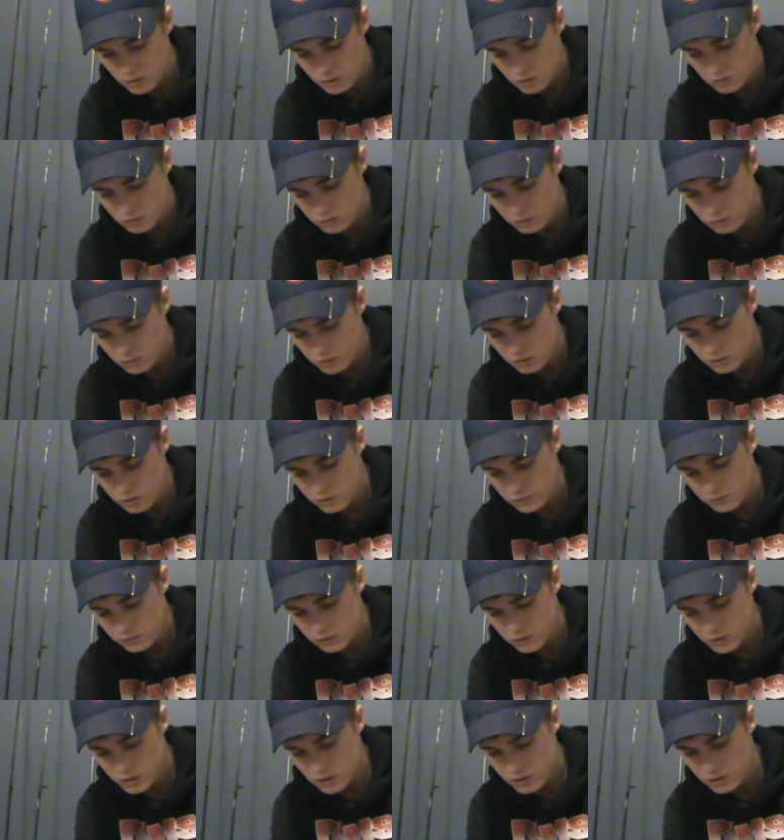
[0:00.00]
Throw the
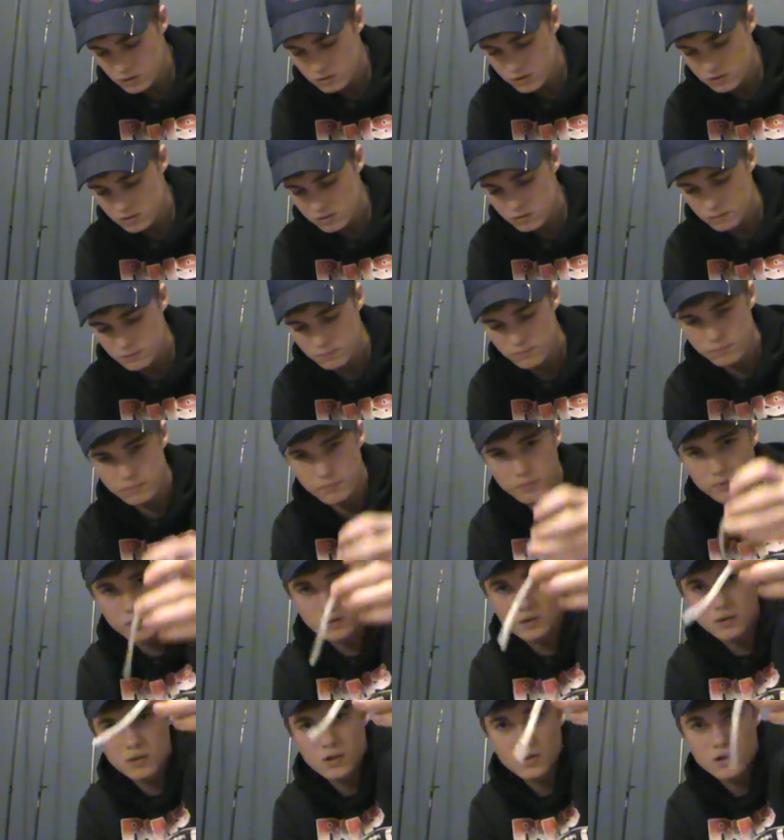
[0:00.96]
finesse,
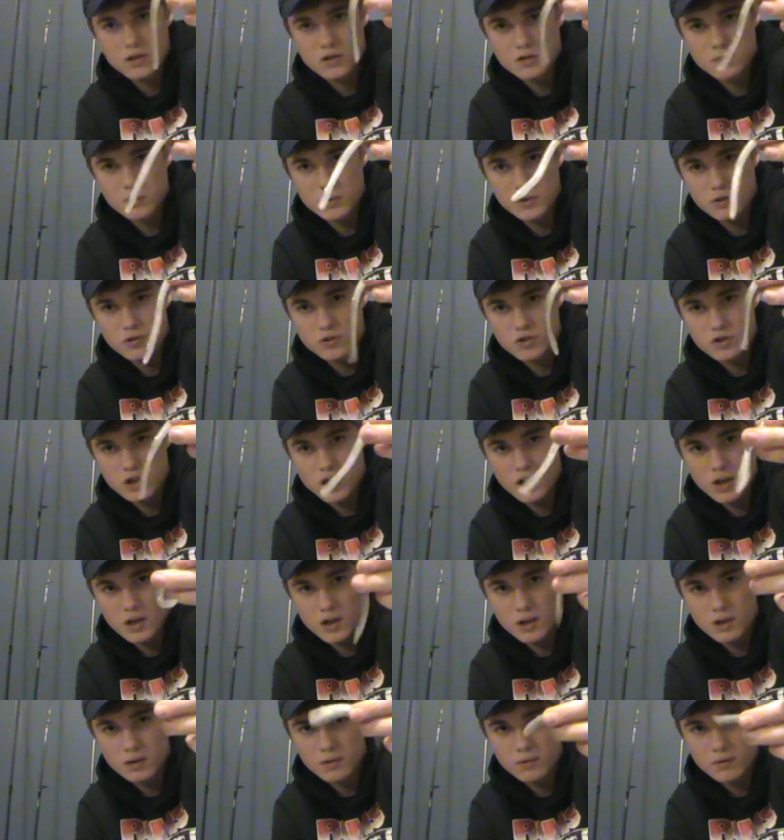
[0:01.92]
smoking
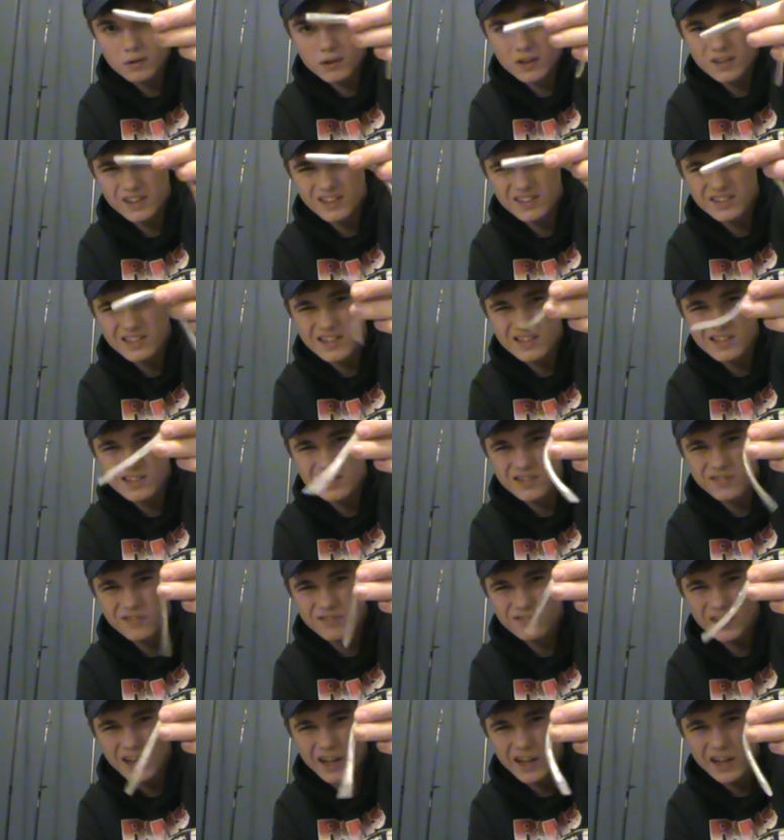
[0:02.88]
shad. I think that's a
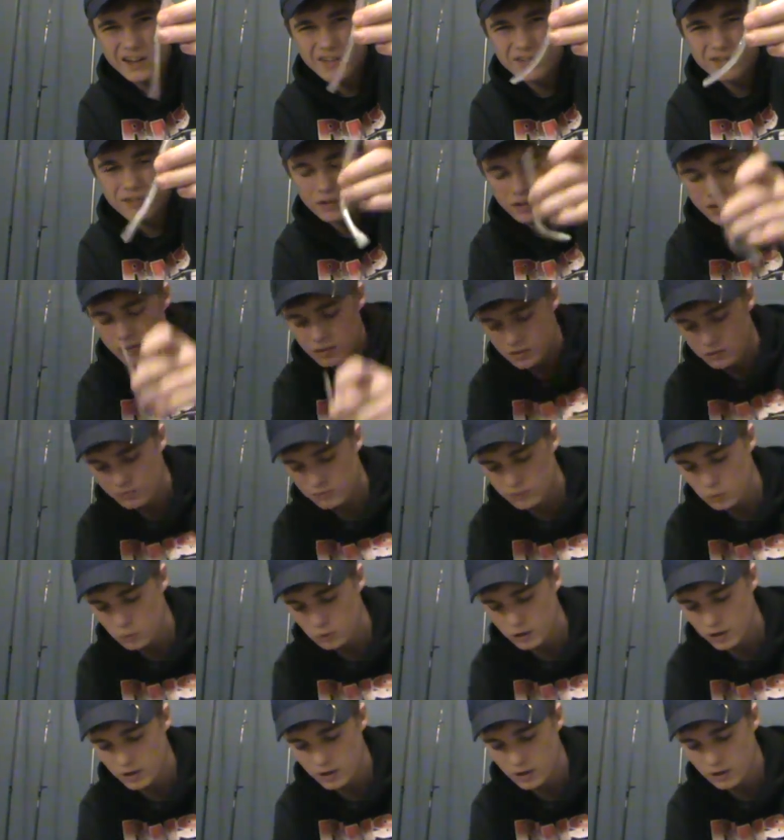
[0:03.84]
5,
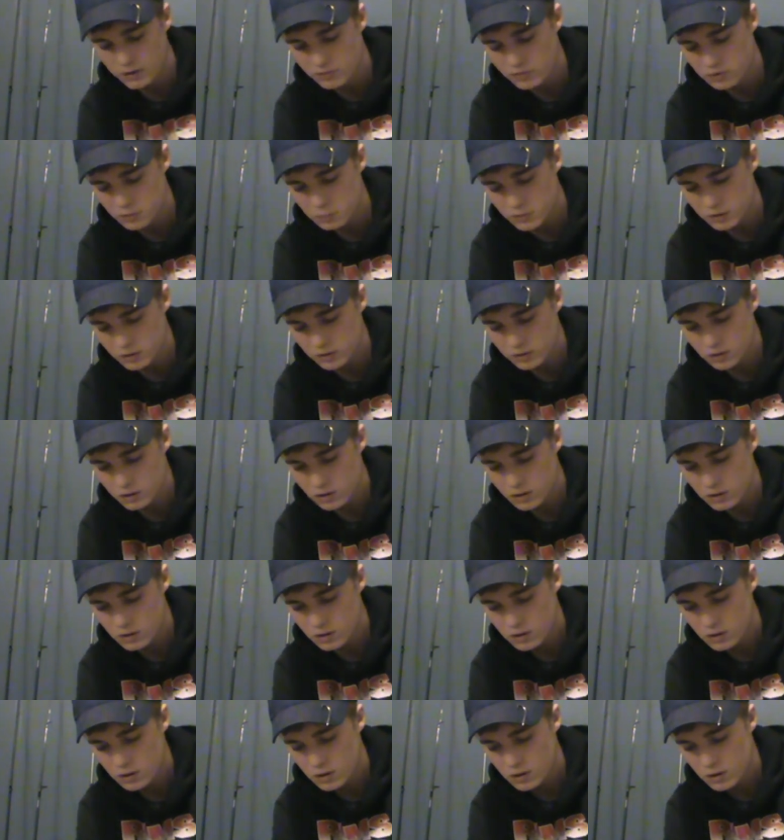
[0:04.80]
4.5, something like
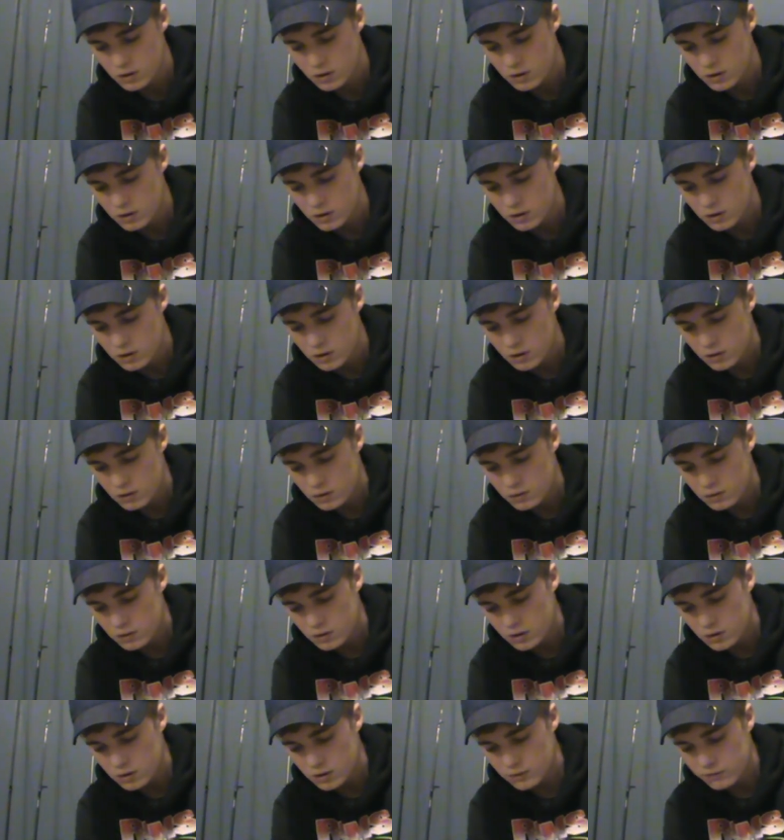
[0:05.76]

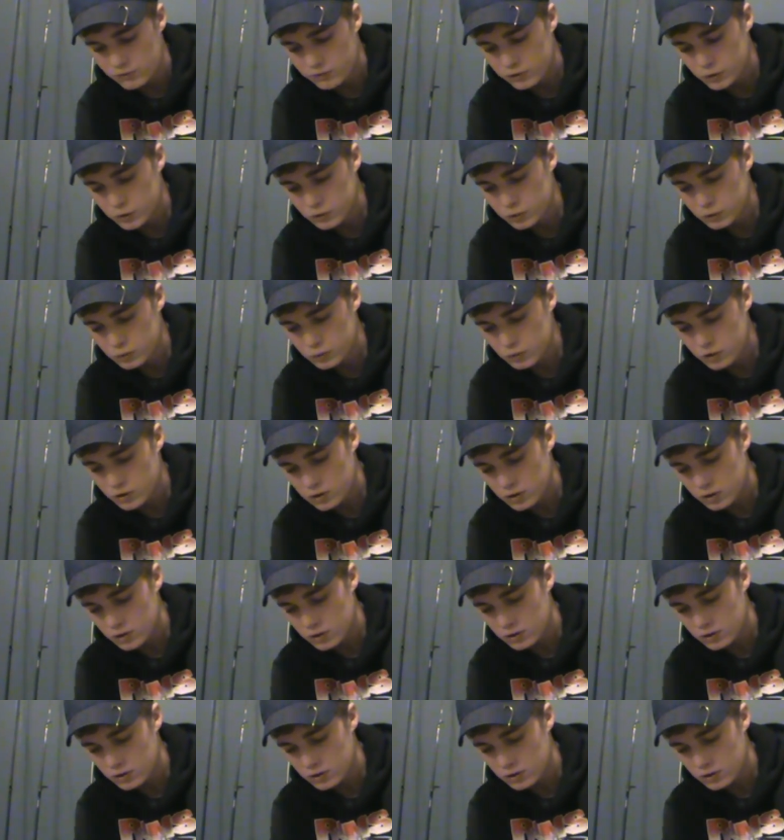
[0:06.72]
that. Fluke.